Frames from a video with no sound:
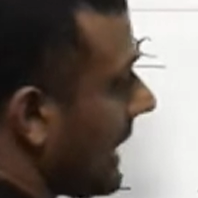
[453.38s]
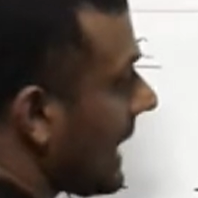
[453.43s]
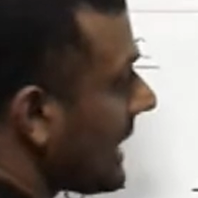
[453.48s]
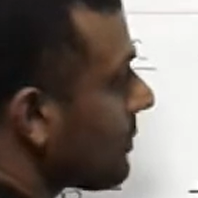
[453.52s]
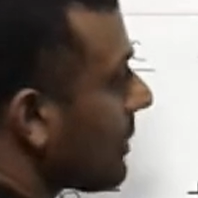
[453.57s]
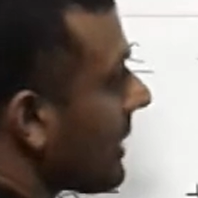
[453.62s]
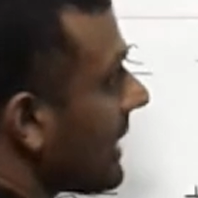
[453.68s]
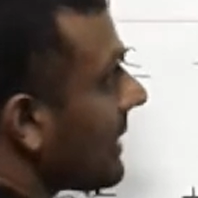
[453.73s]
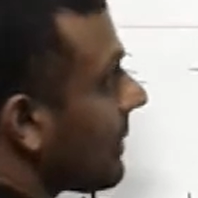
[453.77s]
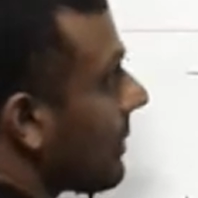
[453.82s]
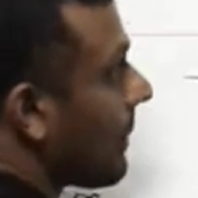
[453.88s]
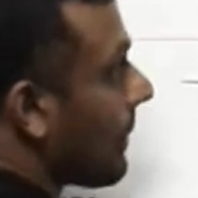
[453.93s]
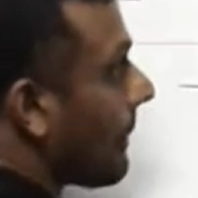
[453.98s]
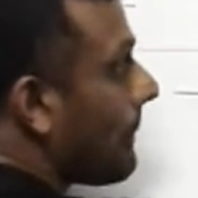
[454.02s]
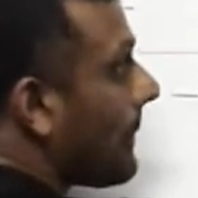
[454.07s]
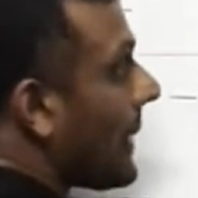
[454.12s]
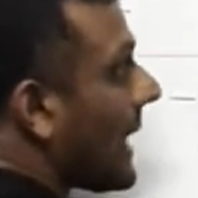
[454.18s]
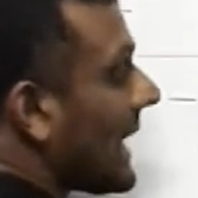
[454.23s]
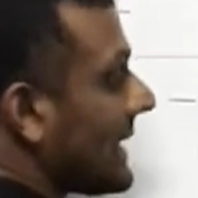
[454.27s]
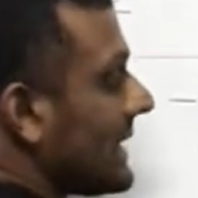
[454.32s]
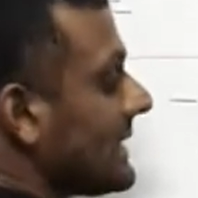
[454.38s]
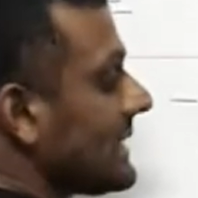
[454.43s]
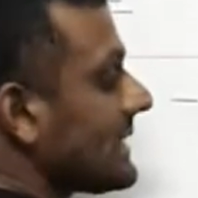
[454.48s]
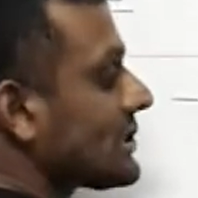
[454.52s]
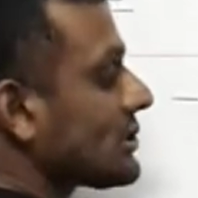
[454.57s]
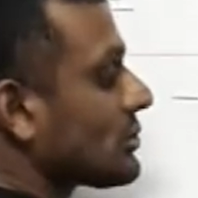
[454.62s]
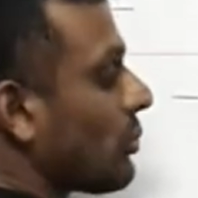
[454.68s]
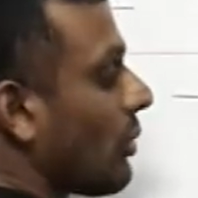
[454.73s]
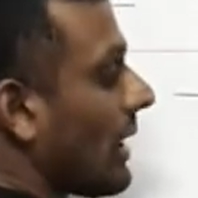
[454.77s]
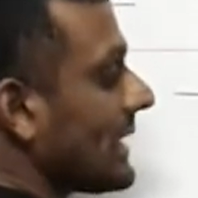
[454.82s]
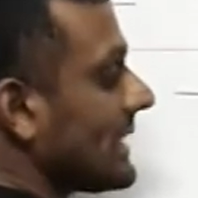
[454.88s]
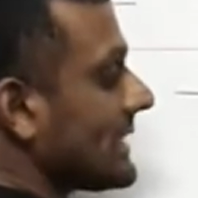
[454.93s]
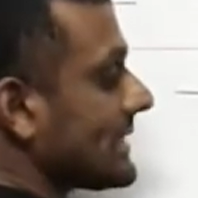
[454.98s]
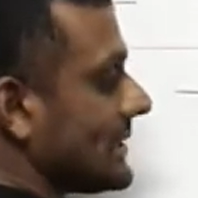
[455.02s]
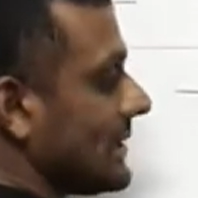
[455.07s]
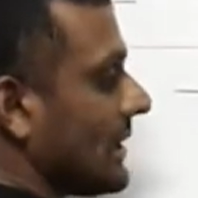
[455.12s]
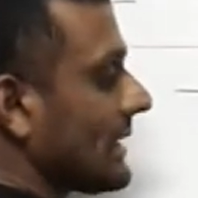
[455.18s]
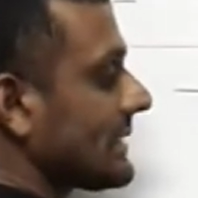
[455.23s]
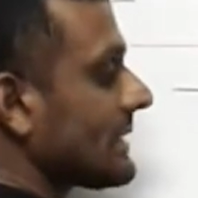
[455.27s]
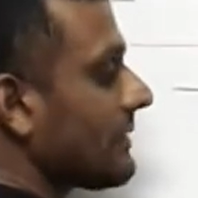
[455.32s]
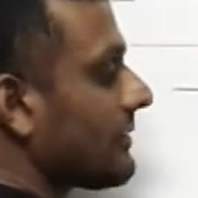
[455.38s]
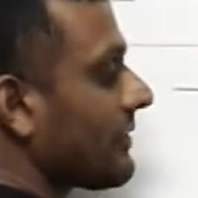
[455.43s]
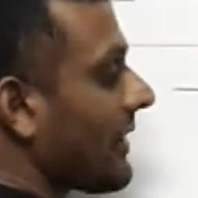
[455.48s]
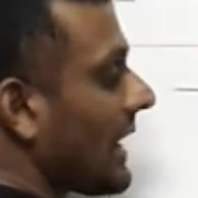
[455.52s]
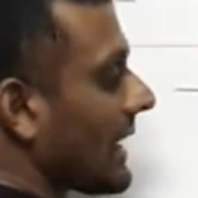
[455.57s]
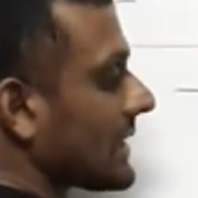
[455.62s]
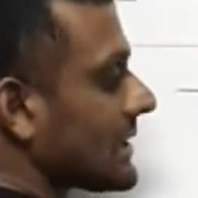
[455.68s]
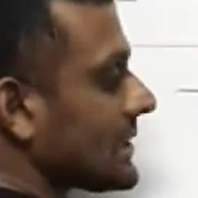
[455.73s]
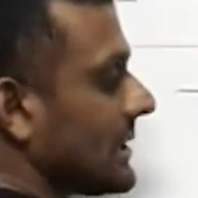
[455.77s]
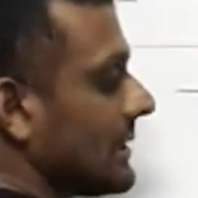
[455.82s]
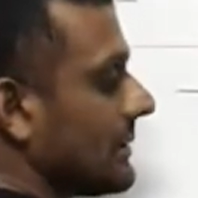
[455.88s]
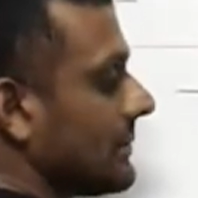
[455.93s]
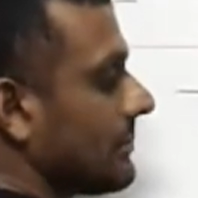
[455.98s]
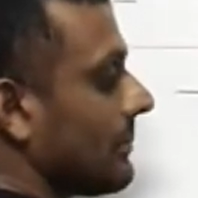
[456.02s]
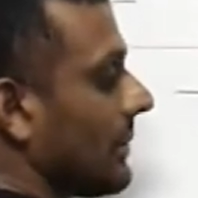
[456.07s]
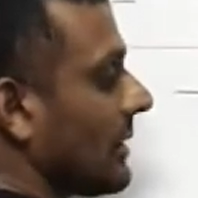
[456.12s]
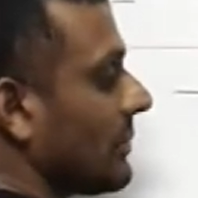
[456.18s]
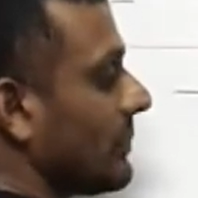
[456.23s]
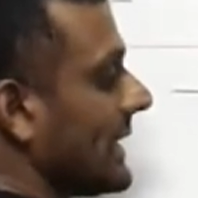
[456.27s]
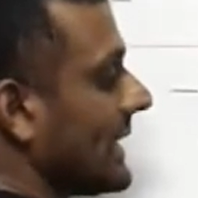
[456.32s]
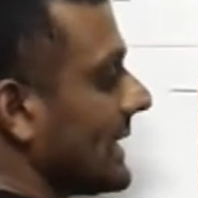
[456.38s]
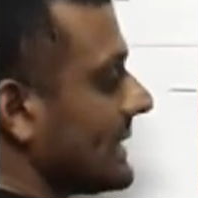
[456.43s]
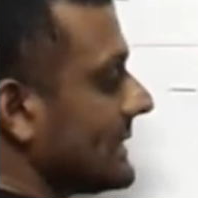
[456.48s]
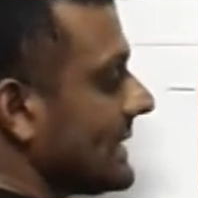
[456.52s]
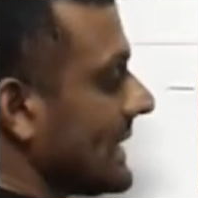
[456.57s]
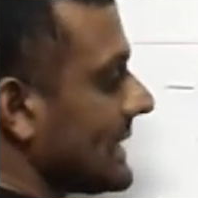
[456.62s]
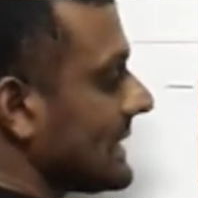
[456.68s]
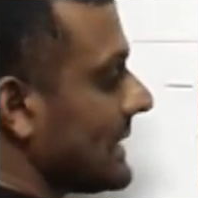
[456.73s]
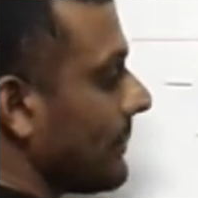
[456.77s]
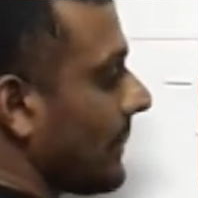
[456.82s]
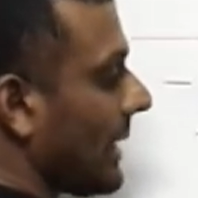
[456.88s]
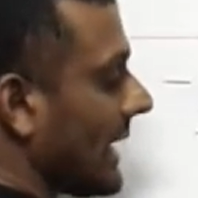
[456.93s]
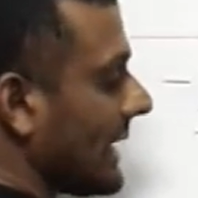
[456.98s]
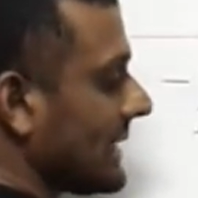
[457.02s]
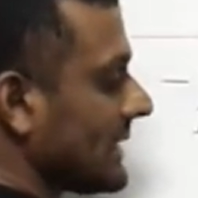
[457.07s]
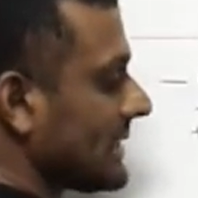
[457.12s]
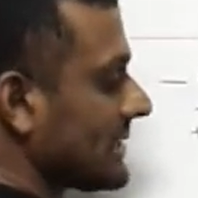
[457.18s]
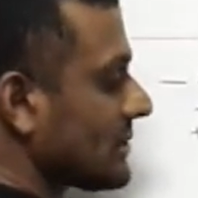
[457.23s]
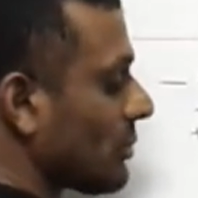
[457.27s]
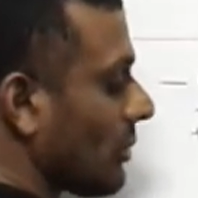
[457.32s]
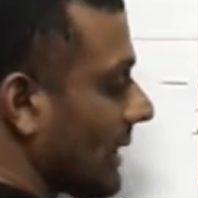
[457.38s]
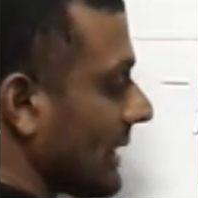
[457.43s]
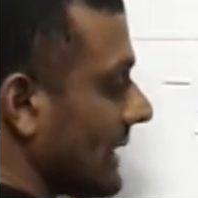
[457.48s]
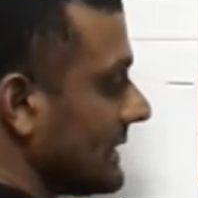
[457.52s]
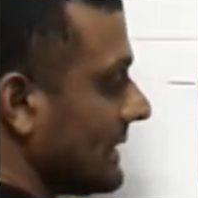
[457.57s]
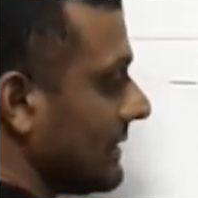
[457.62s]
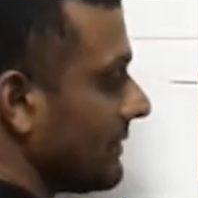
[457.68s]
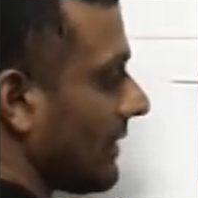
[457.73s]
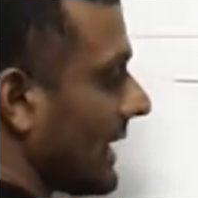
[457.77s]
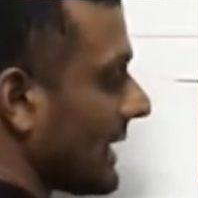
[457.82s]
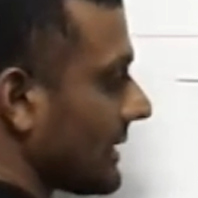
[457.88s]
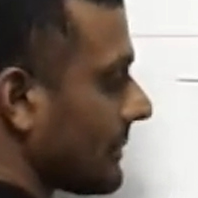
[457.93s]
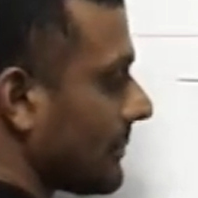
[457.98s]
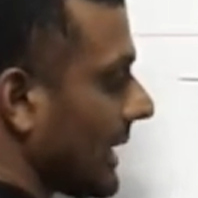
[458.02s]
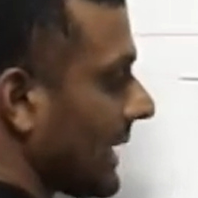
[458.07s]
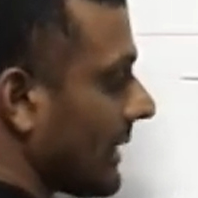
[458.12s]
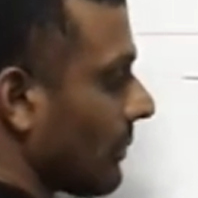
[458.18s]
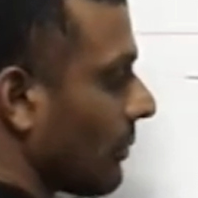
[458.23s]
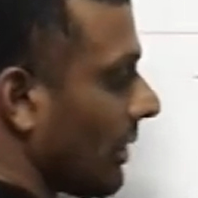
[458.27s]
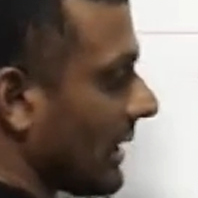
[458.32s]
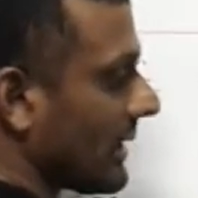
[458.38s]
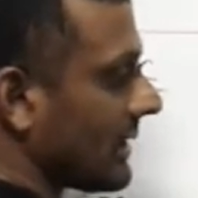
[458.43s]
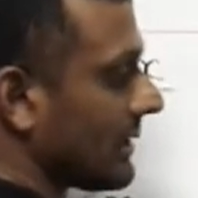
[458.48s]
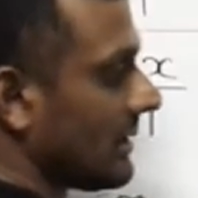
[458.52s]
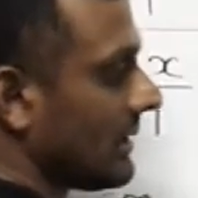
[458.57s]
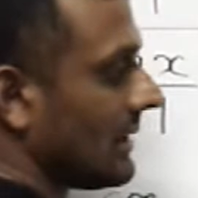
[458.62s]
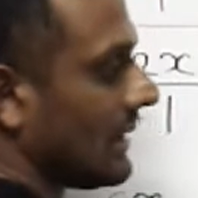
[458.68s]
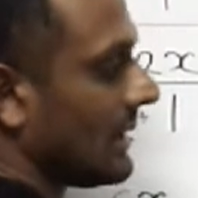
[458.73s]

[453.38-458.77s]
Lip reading: And well, minus 1 is not a fraction, but we can take the minus 1 and divide it by 1.